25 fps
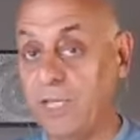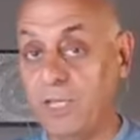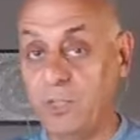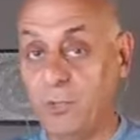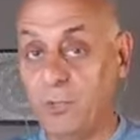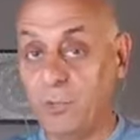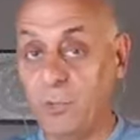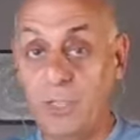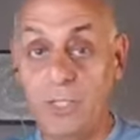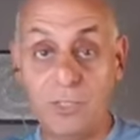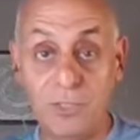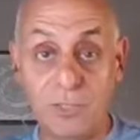
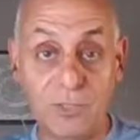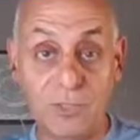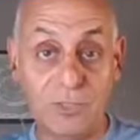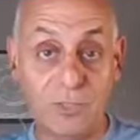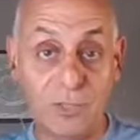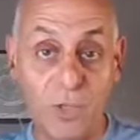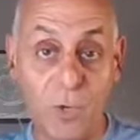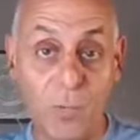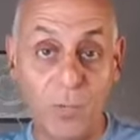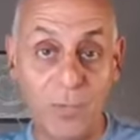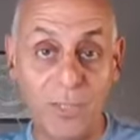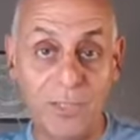degrees and
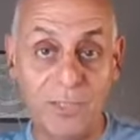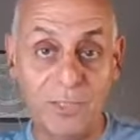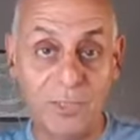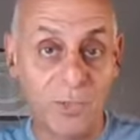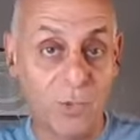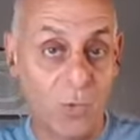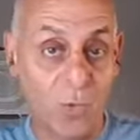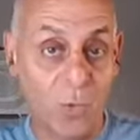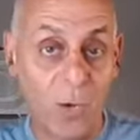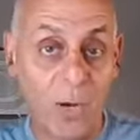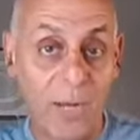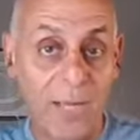snowing is
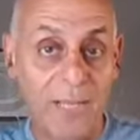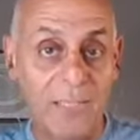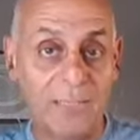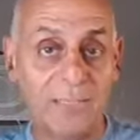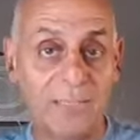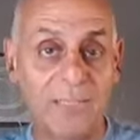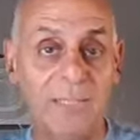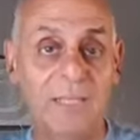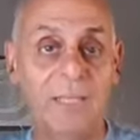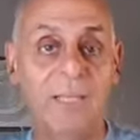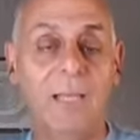great.